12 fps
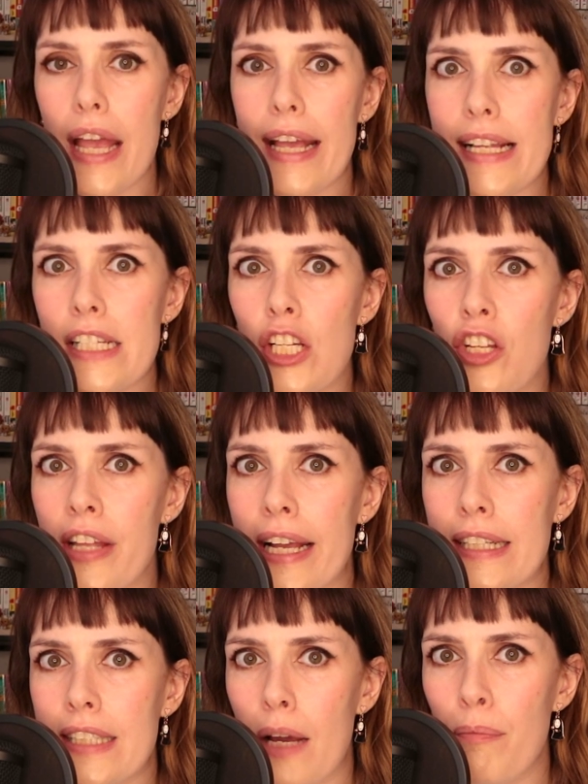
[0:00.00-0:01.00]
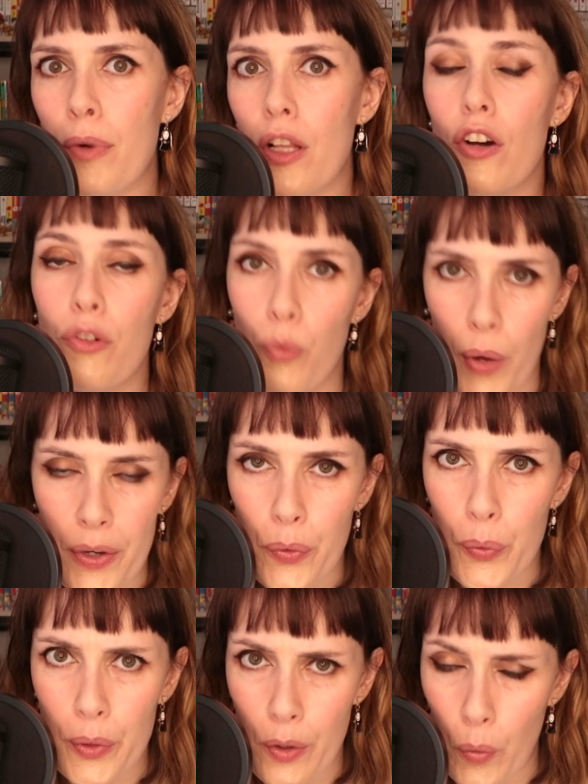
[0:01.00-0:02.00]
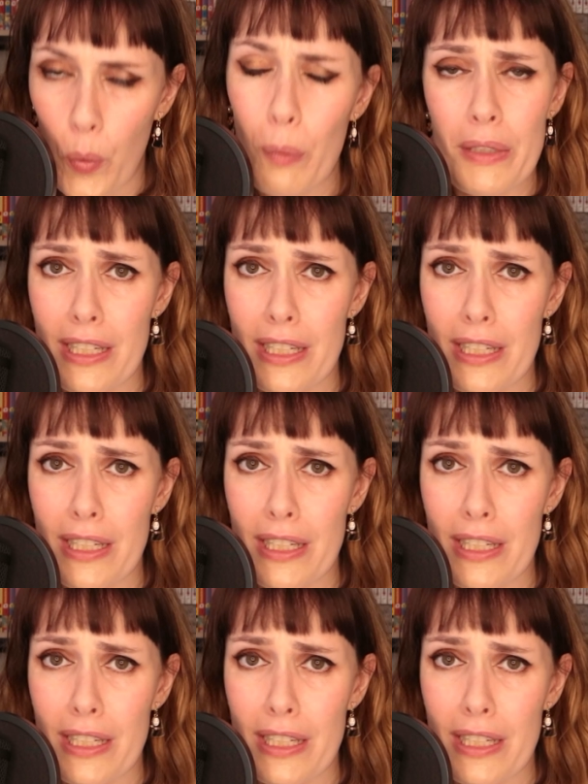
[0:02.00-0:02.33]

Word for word: It is another example of when all hope